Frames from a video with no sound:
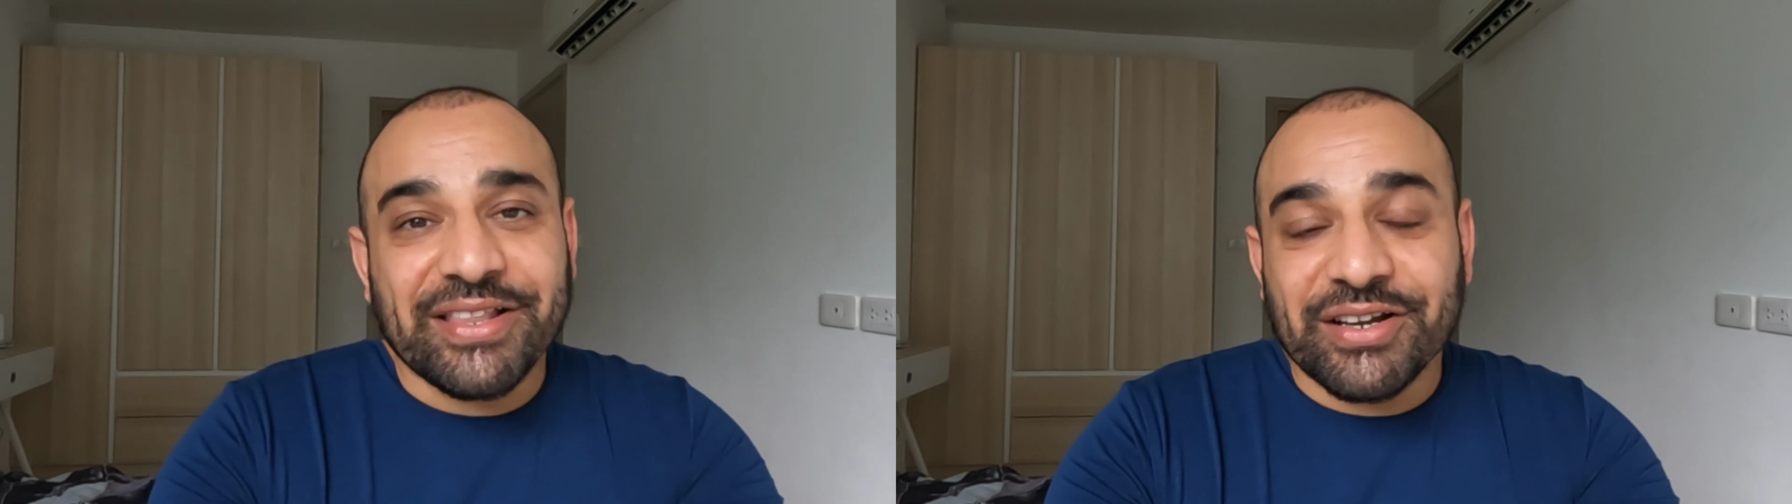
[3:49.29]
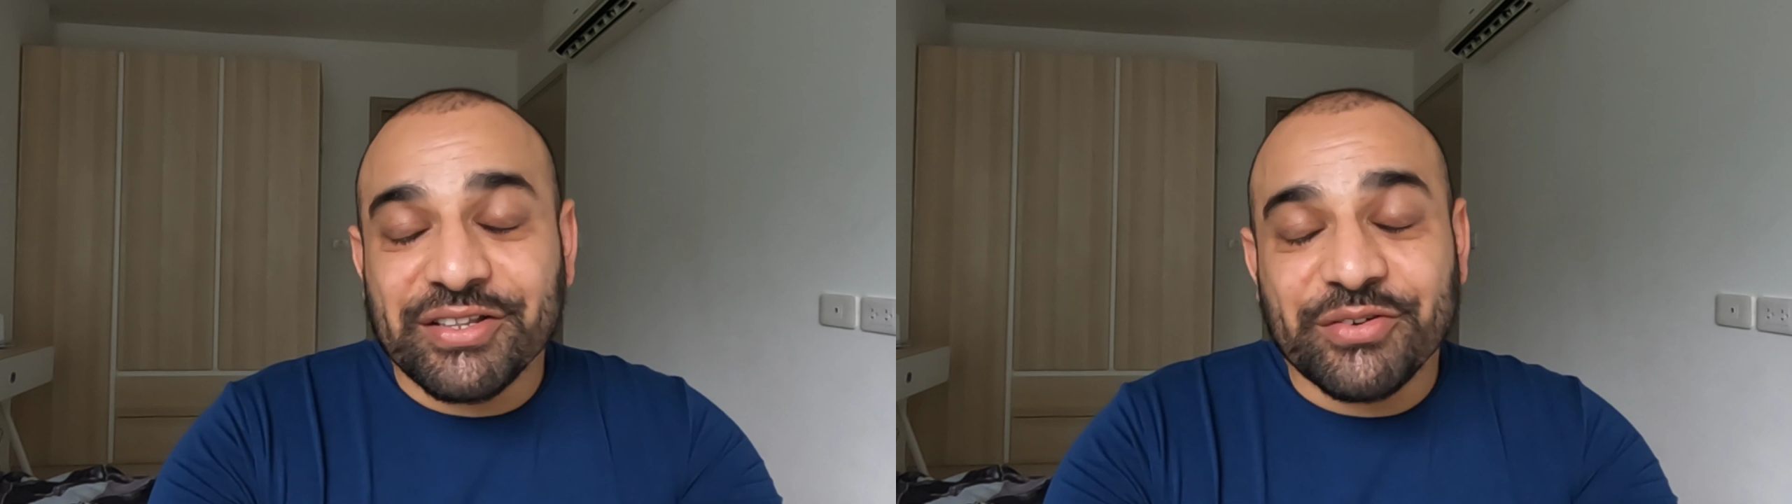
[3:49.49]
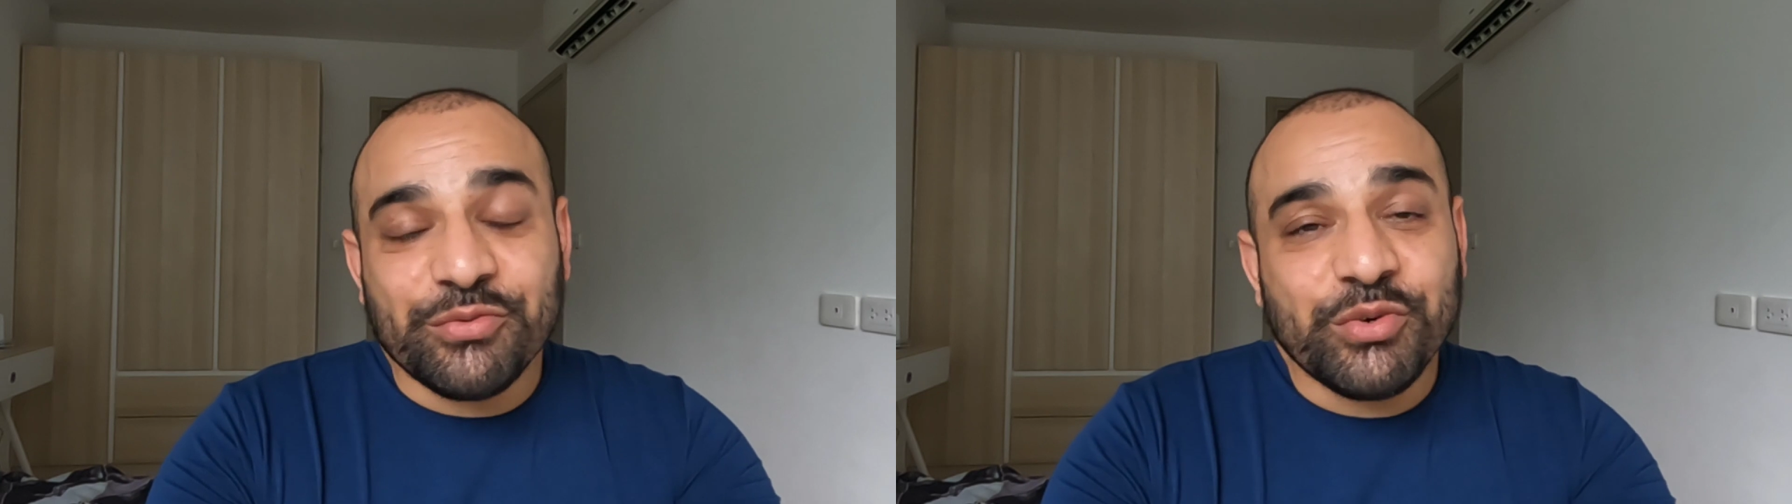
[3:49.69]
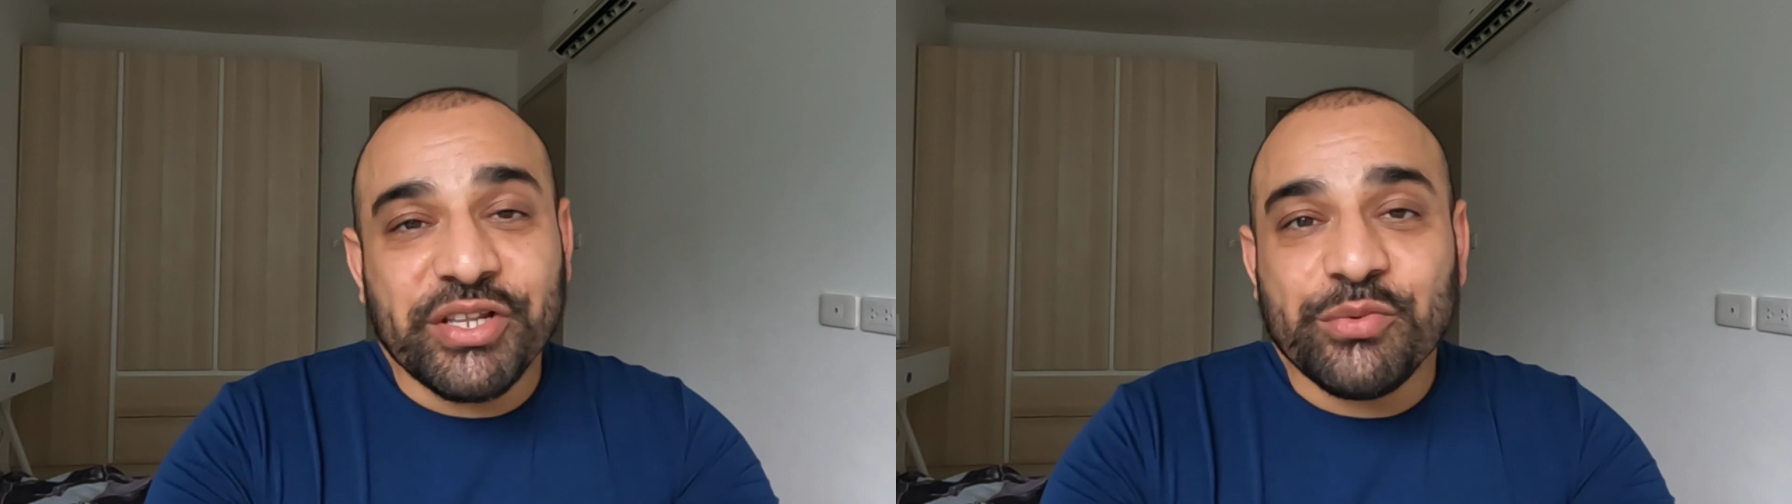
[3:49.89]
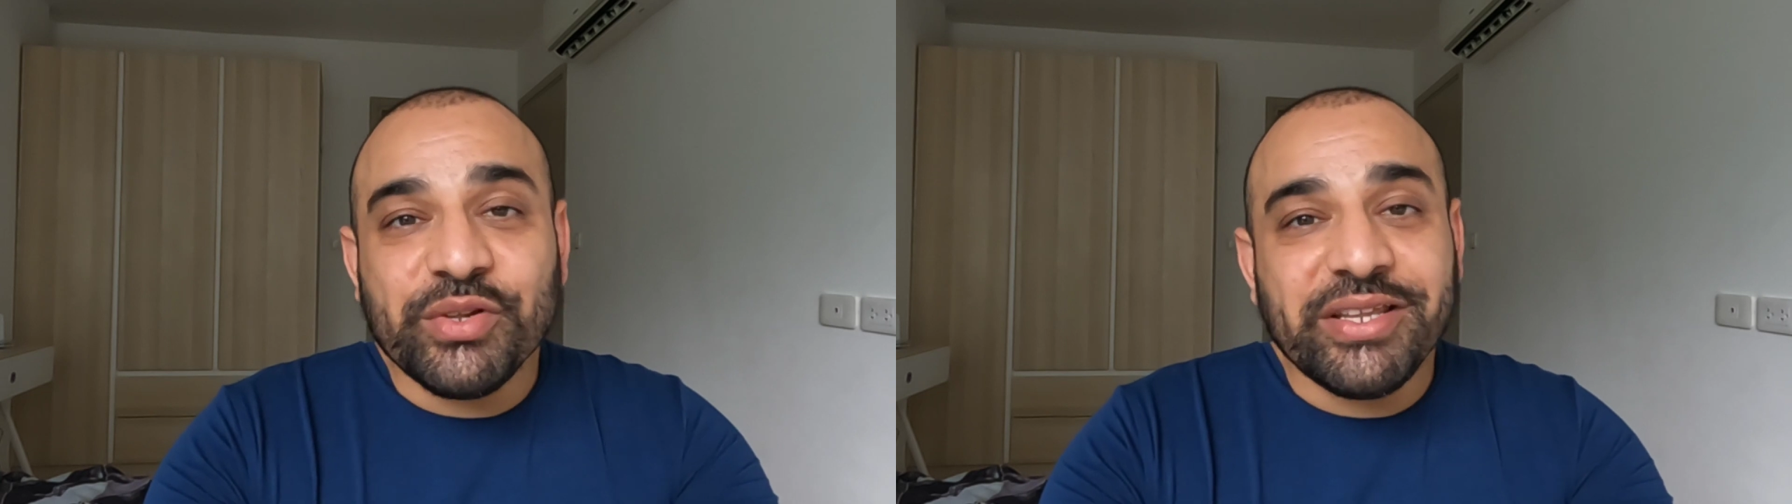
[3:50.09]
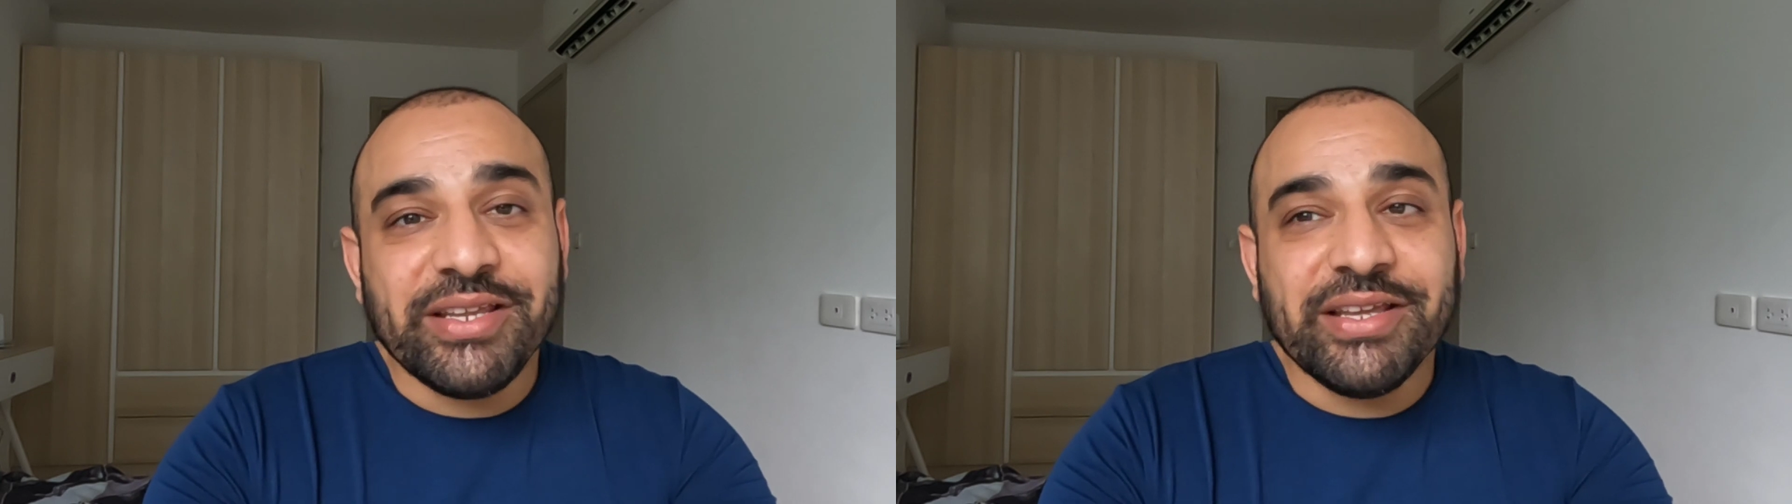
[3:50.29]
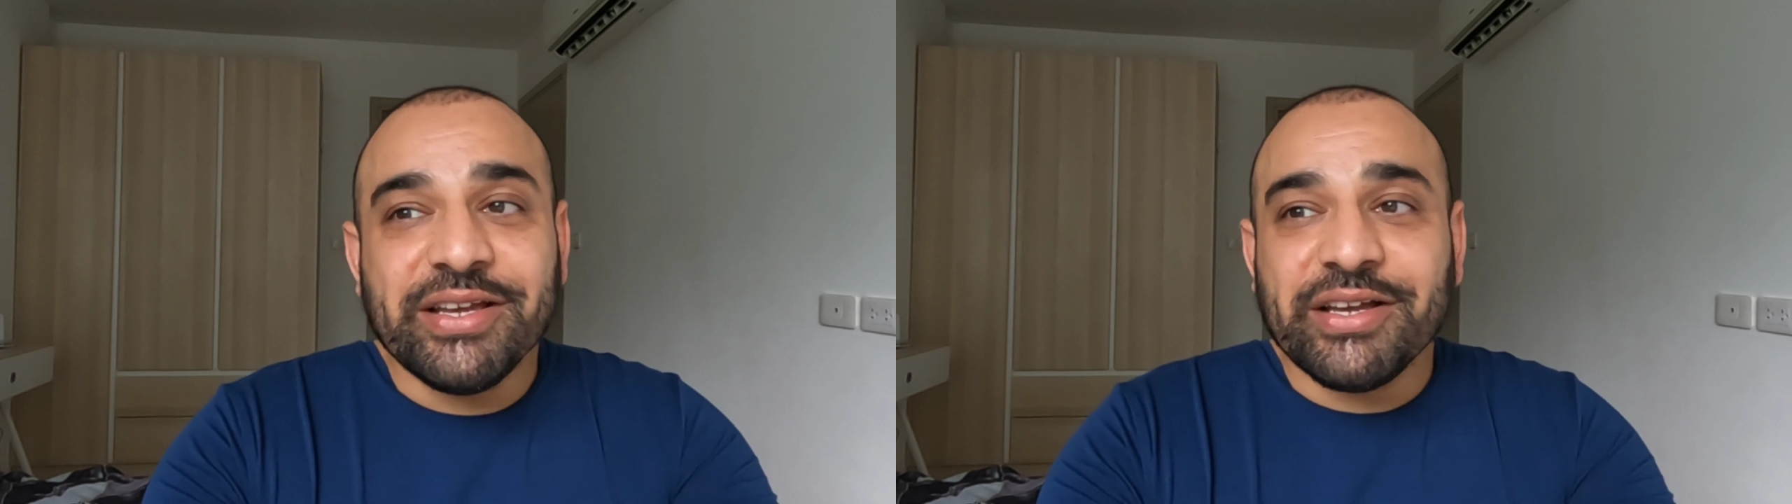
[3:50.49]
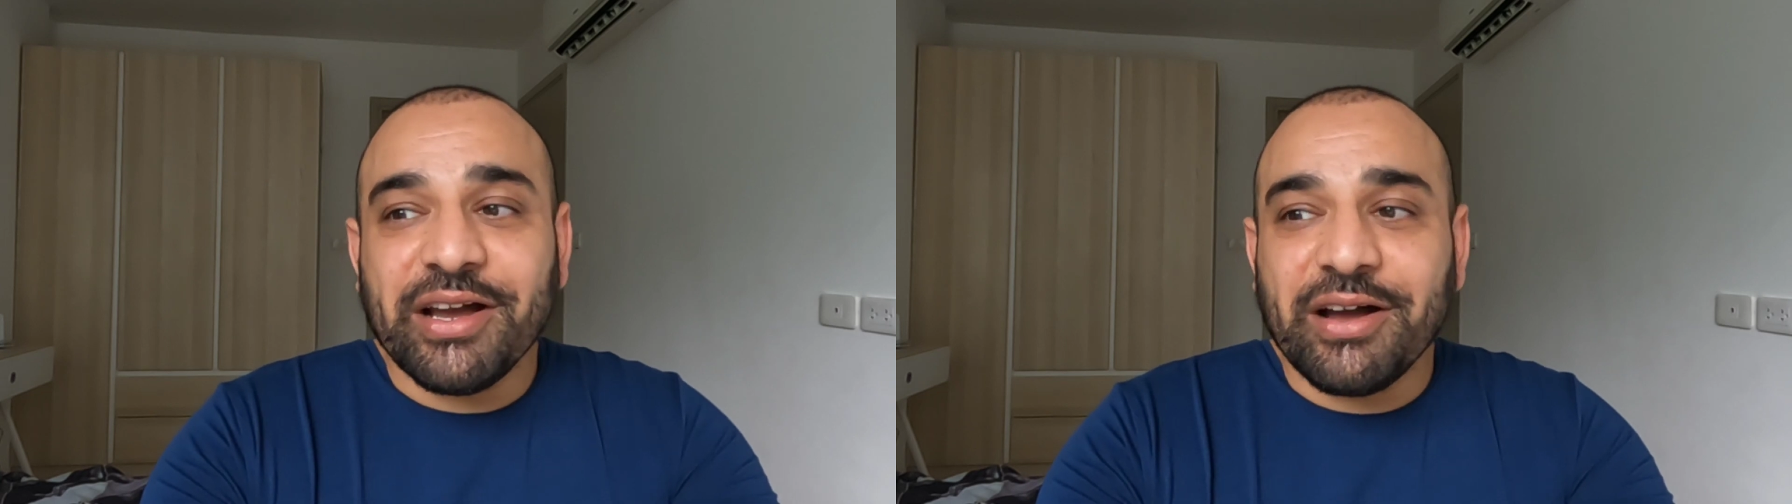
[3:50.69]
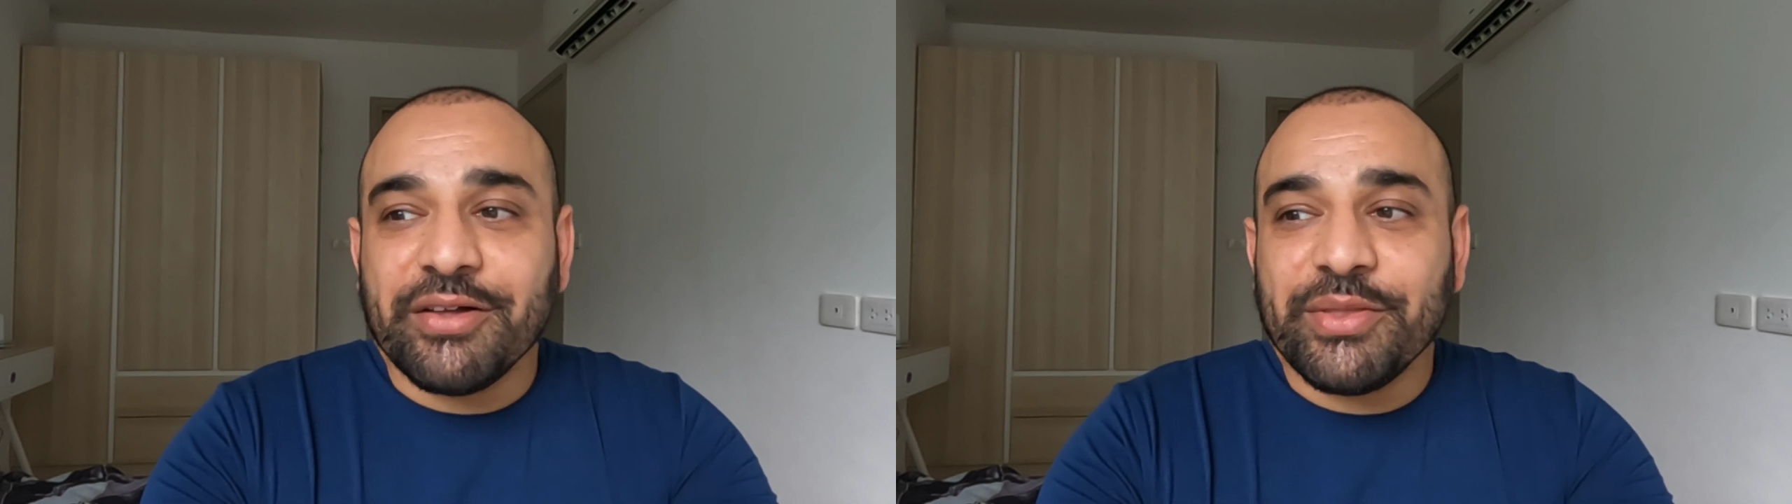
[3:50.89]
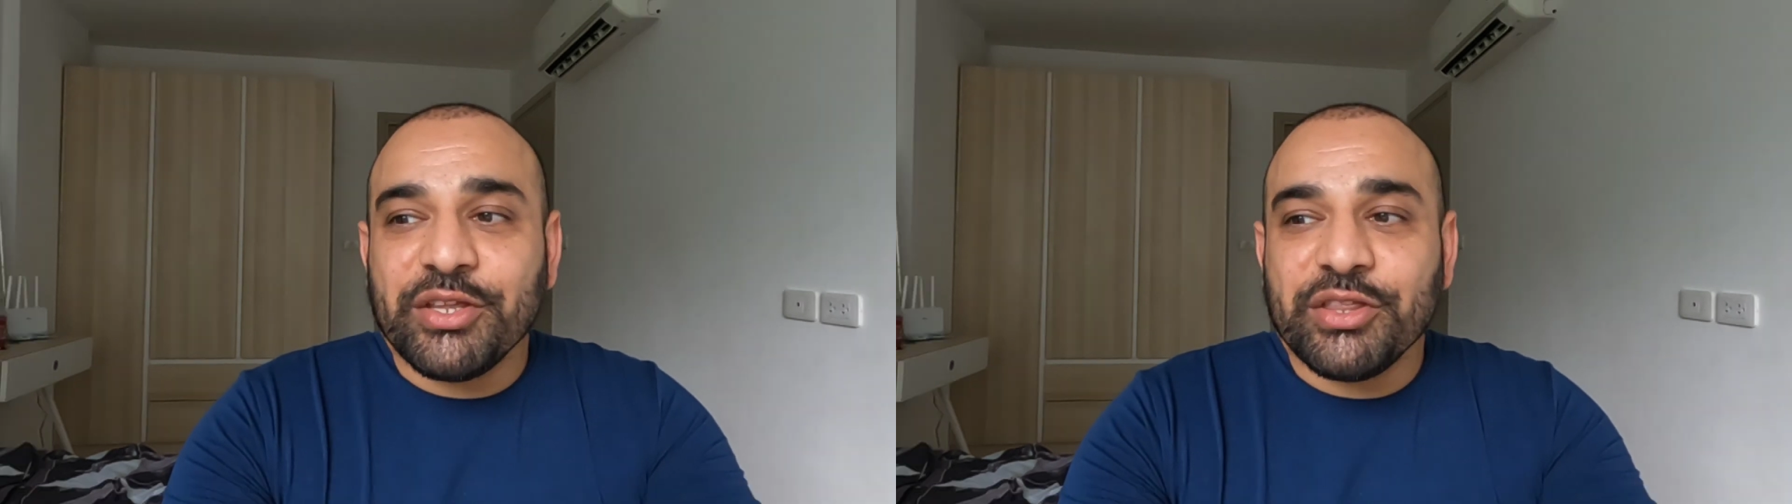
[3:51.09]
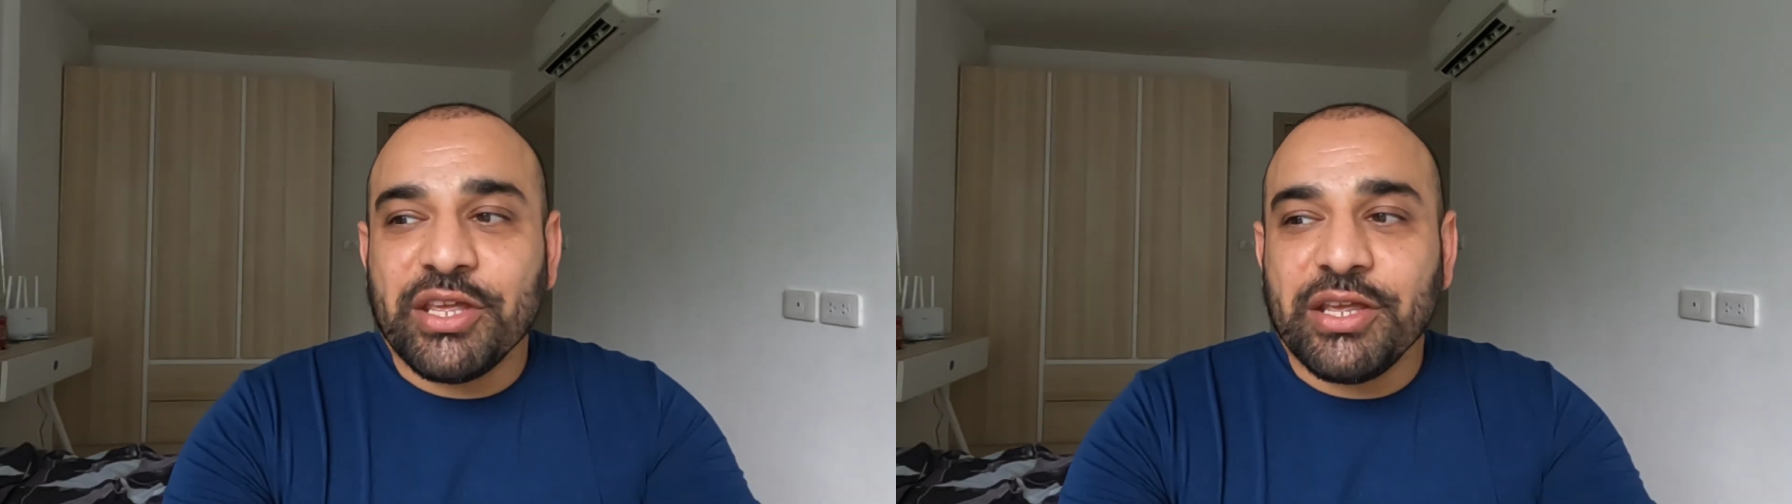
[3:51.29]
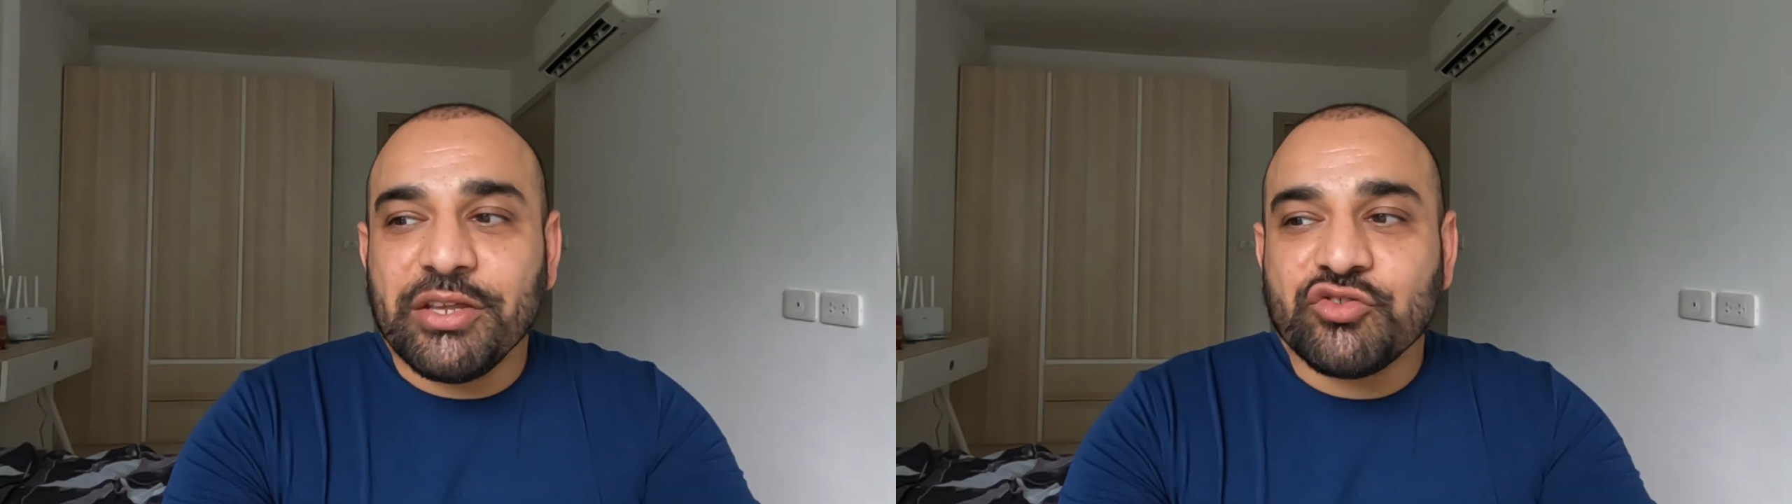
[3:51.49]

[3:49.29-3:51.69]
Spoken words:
they